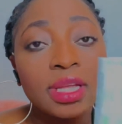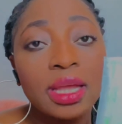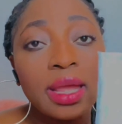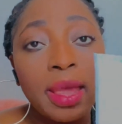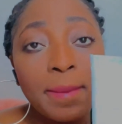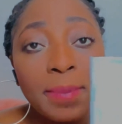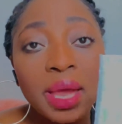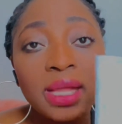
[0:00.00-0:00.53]

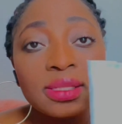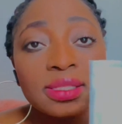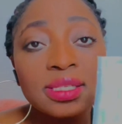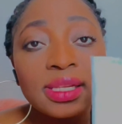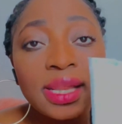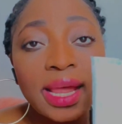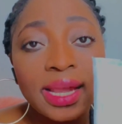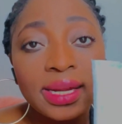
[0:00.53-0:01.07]

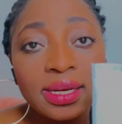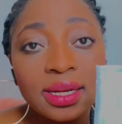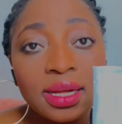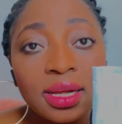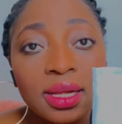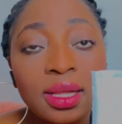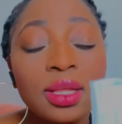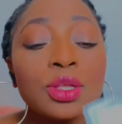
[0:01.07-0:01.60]
panty
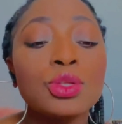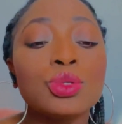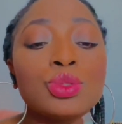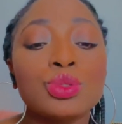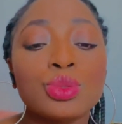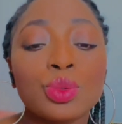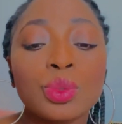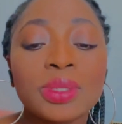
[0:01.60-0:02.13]
liner
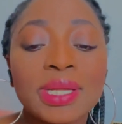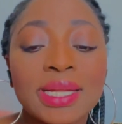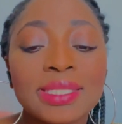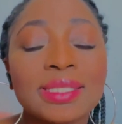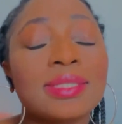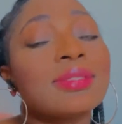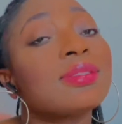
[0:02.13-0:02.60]
so that